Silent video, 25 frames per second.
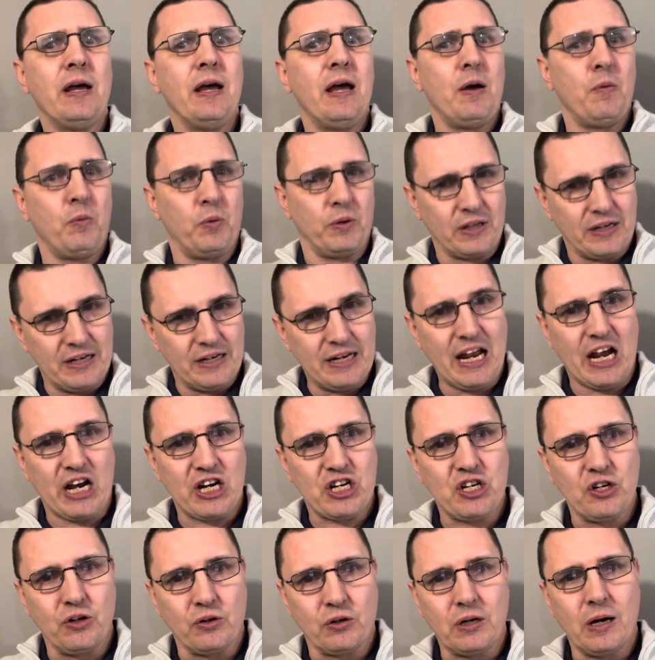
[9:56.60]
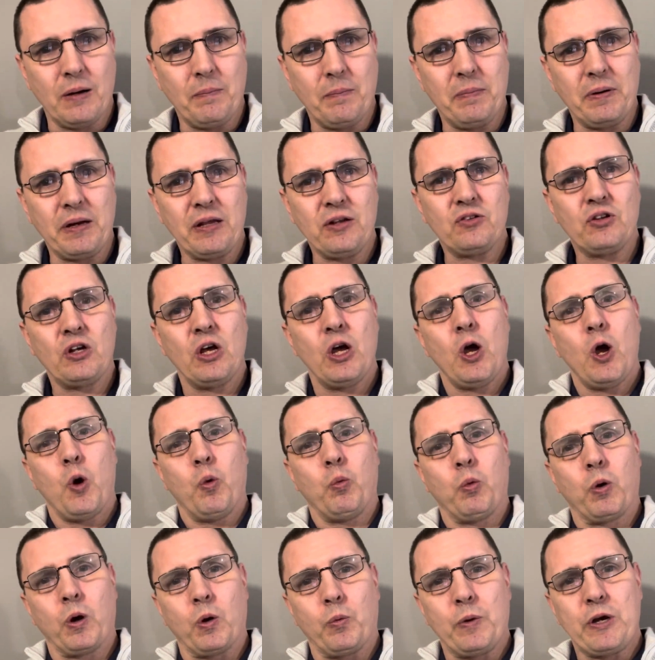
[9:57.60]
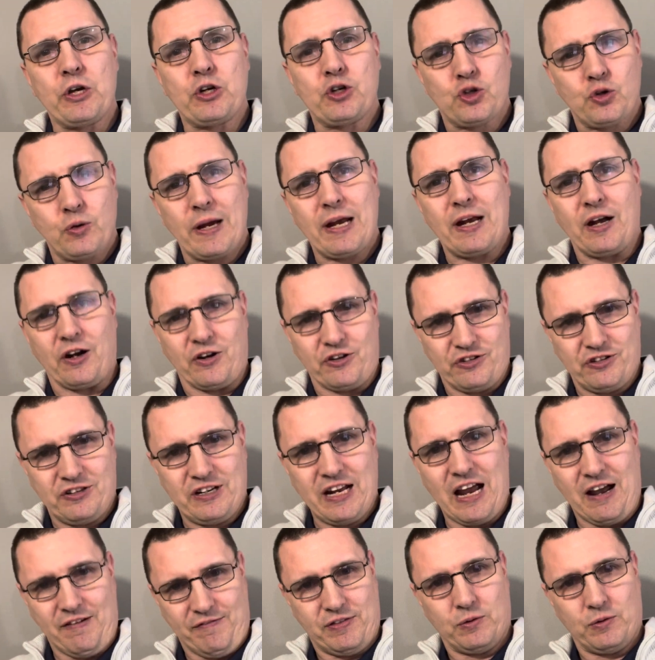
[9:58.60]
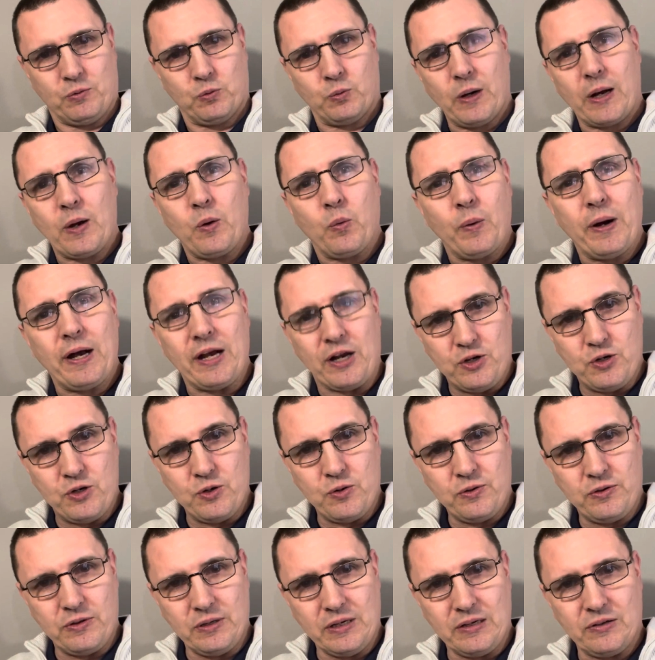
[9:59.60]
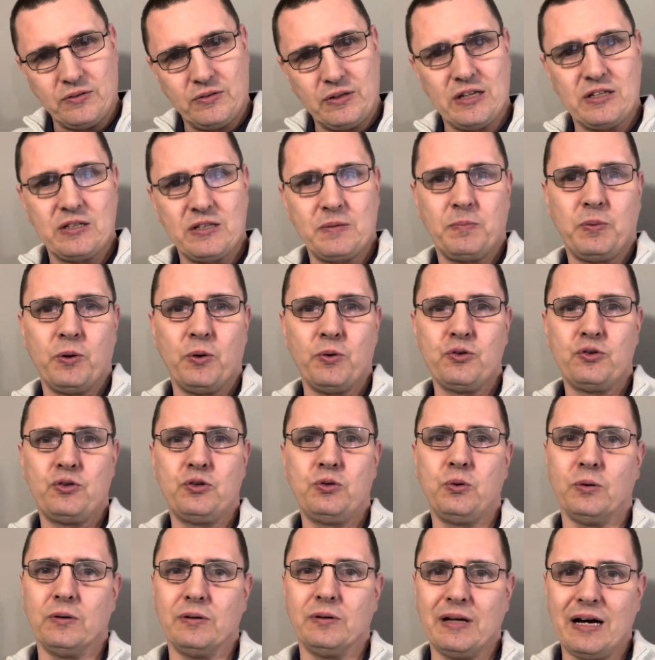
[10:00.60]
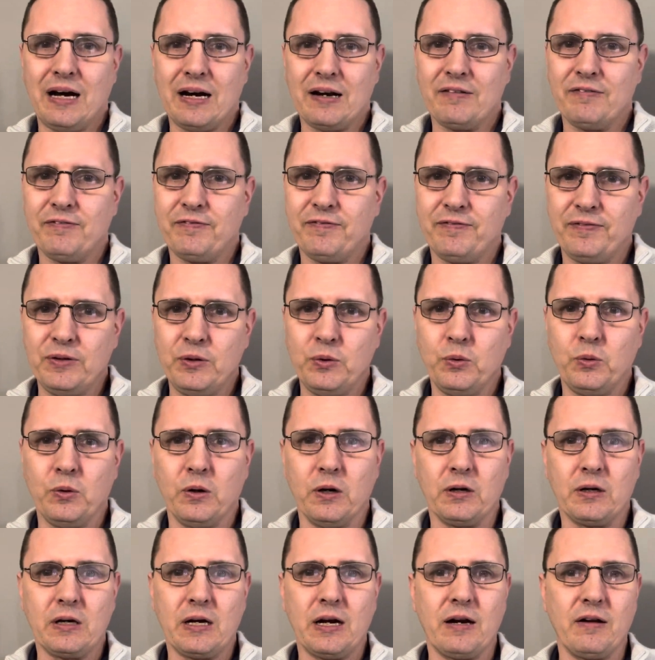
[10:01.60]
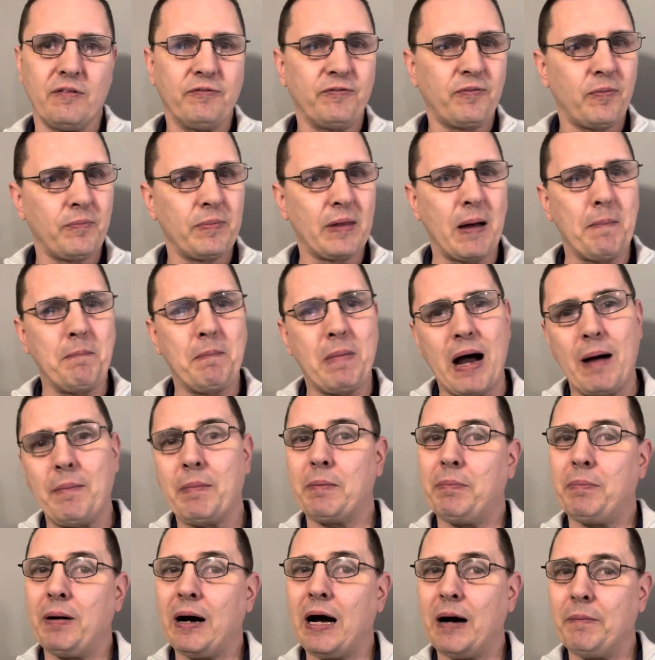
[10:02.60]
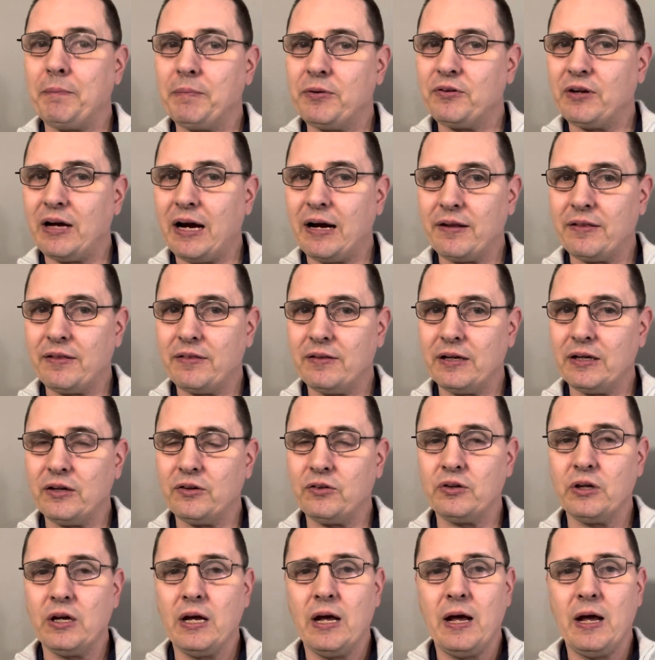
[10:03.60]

with the national companies, where we train our staff the right way to do things, as opposed to a lot of you are kind of from that mom and pop side of things.